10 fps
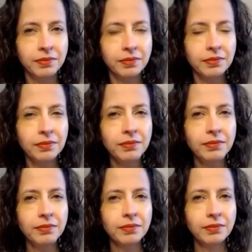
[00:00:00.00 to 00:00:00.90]

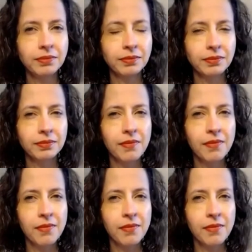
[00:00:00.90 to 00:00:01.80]

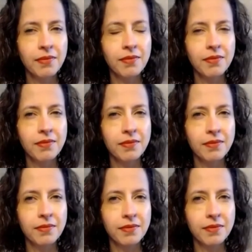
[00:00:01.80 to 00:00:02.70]

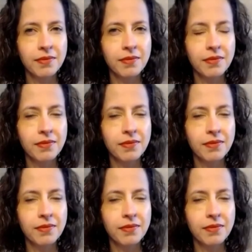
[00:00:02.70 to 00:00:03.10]
This person isn't speaking.